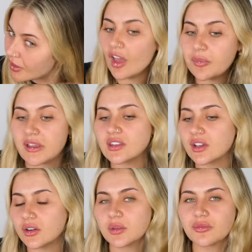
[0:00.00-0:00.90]
I've basically
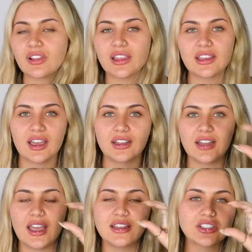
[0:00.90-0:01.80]
got them for like an
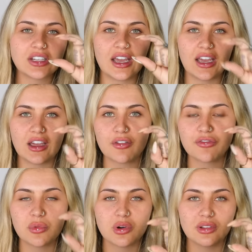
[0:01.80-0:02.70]
inch and a half
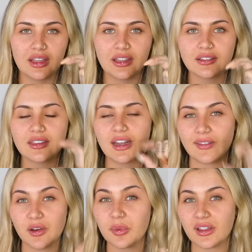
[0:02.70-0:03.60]
more length and a
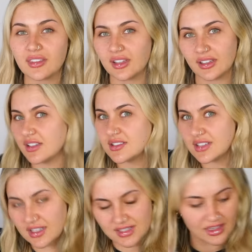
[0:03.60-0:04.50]
little bit of thickness,
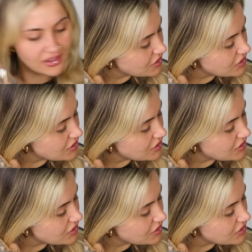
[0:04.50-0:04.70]
that's it.